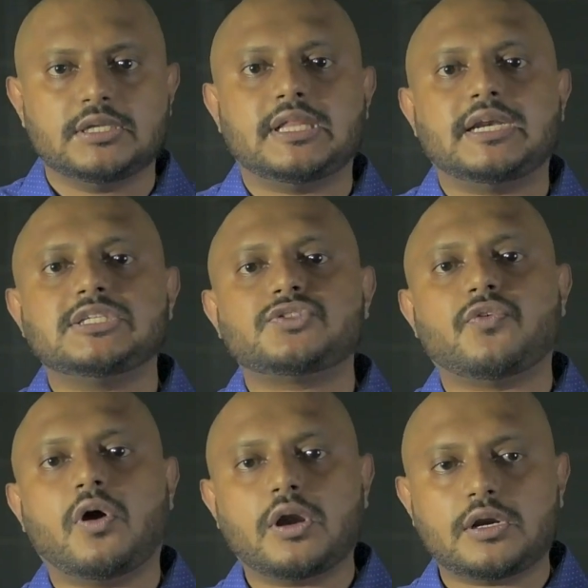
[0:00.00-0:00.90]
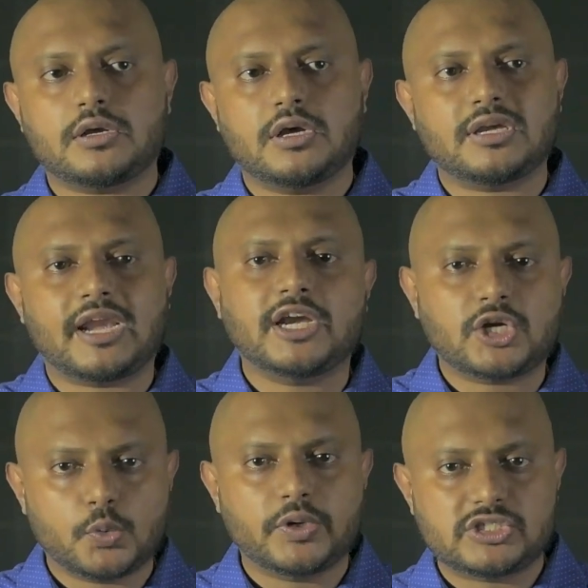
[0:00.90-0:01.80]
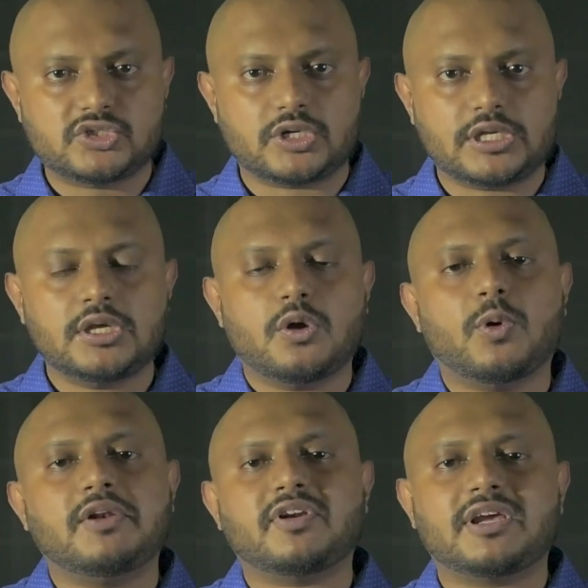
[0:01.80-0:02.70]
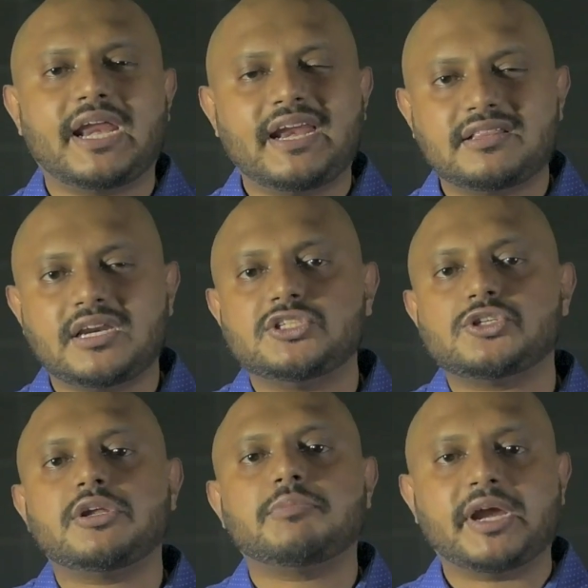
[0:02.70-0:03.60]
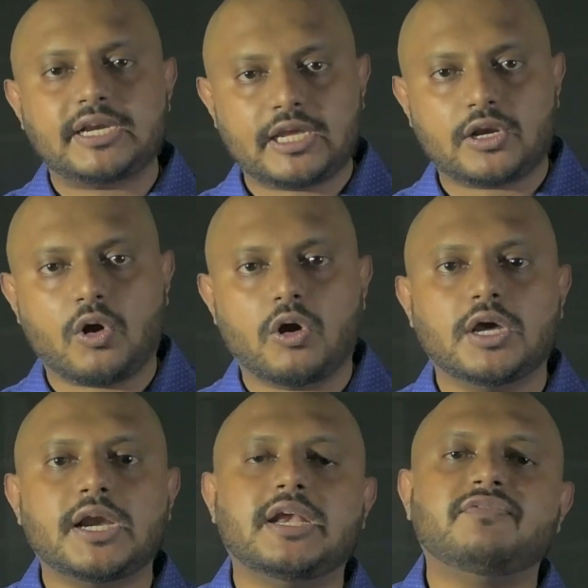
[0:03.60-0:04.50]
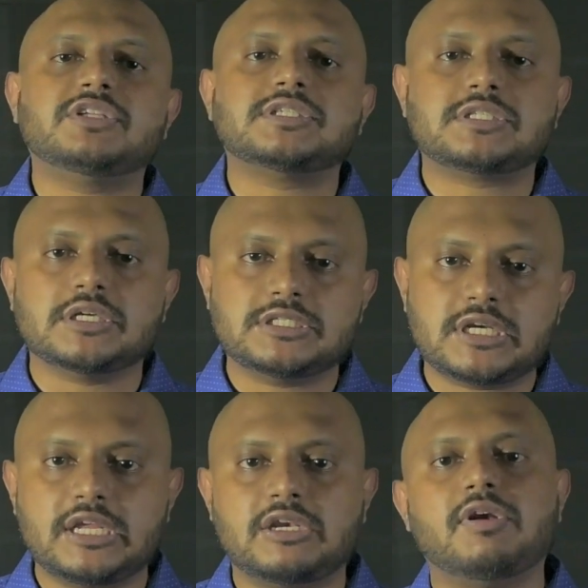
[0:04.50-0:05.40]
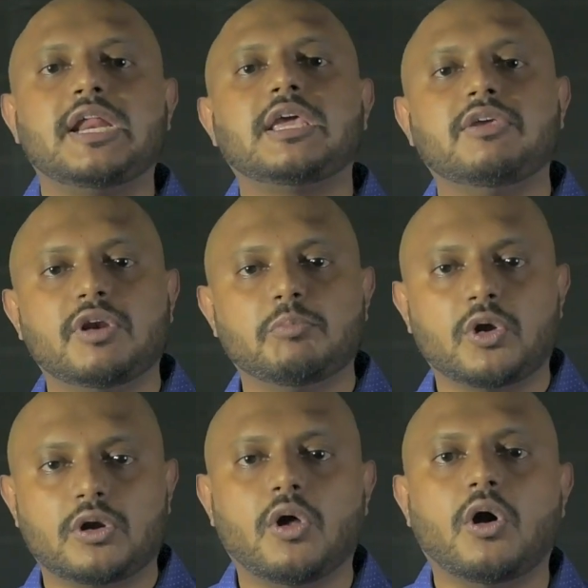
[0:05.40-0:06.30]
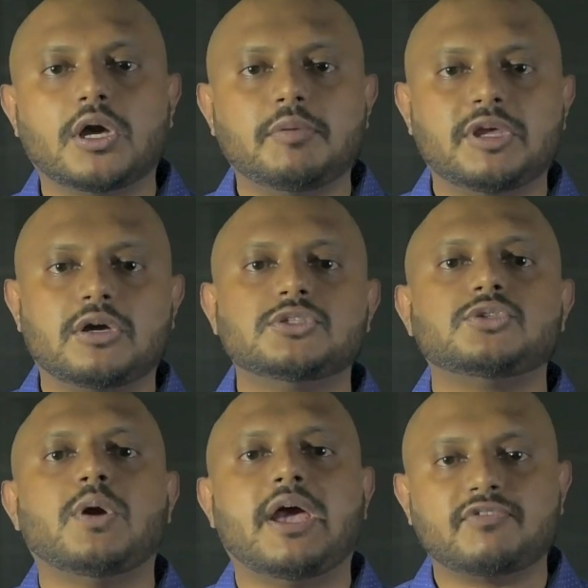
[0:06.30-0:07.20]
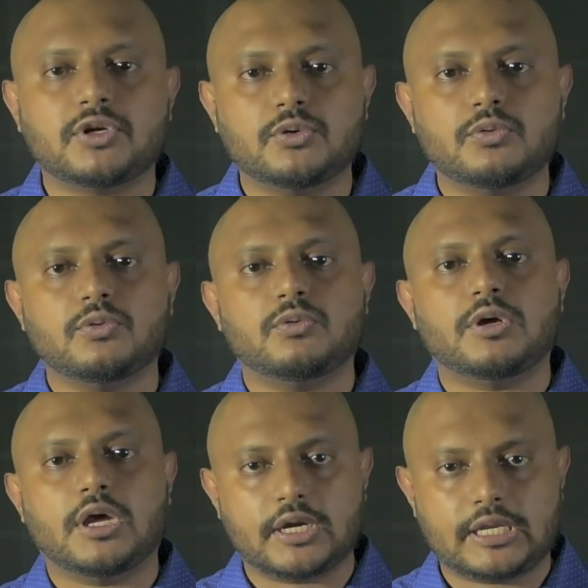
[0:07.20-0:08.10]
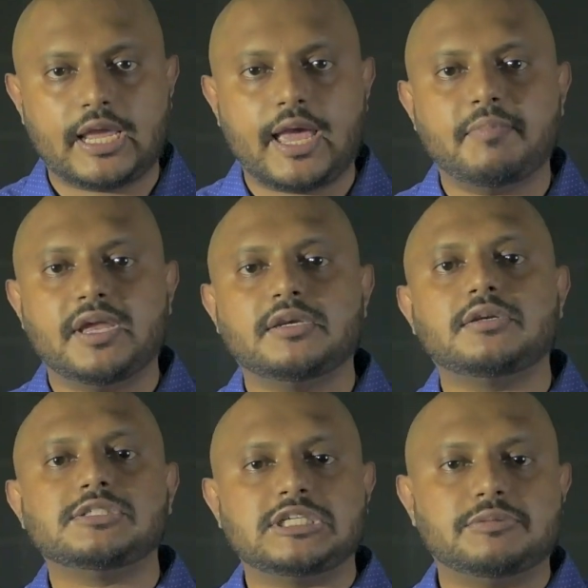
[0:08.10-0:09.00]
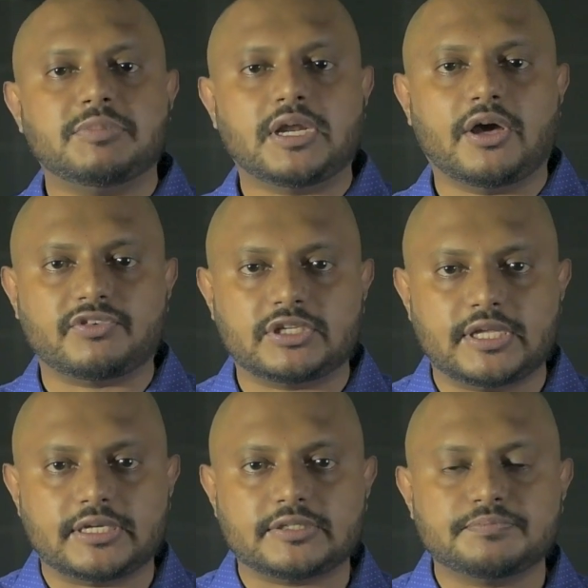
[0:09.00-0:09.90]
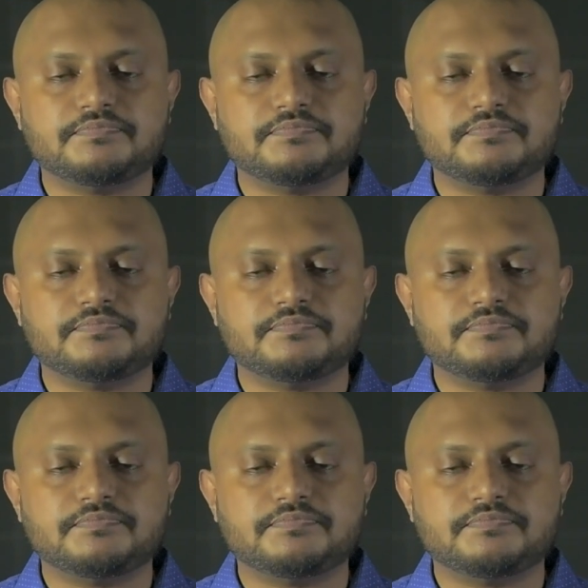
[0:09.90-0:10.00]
That is for a grade 2 injury, while for a grade 3 injury it might take longer, and if it's a surgery it will take even more longer because you have to do rehab and treatment after that.